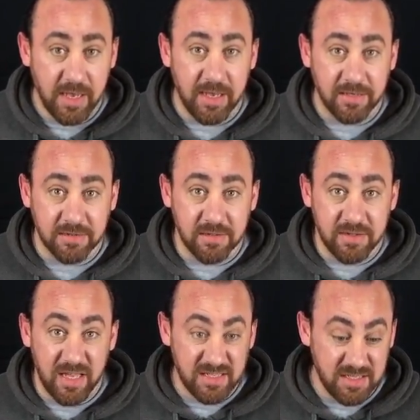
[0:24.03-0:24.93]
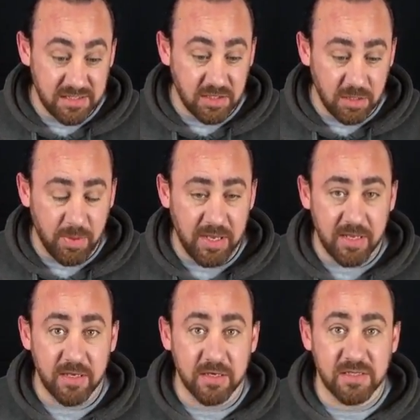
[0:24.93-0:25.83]
And this is going to
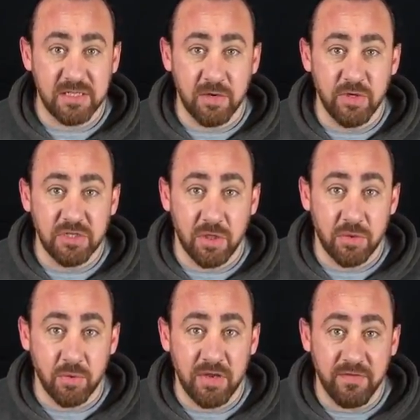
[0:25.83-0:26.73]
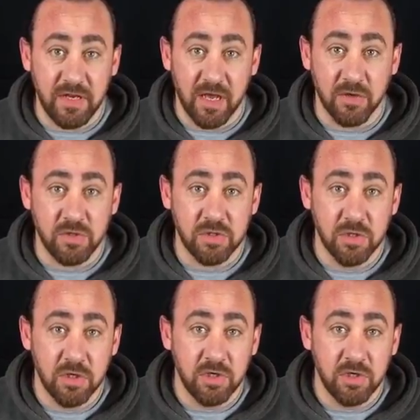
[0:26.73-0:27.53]
be a series of 3 videos.